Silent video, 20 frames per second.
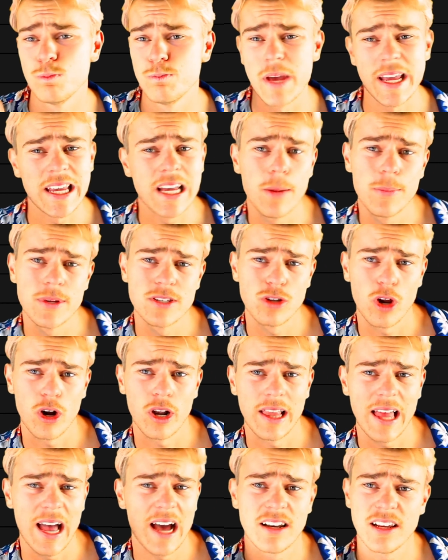Makeup is not
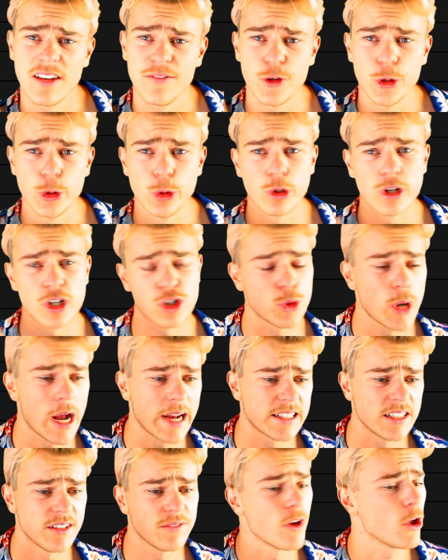allowed. If you look
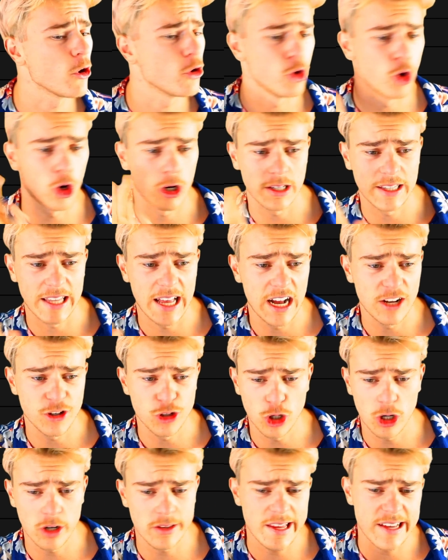attractive, not allowed.
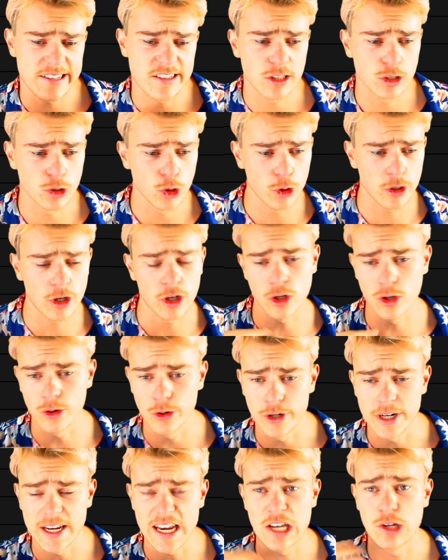You're not allowed to look
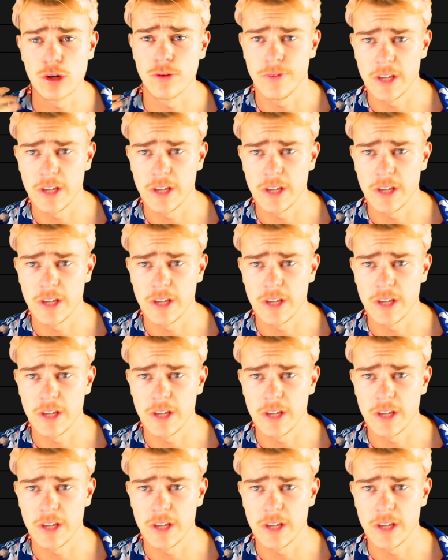good in your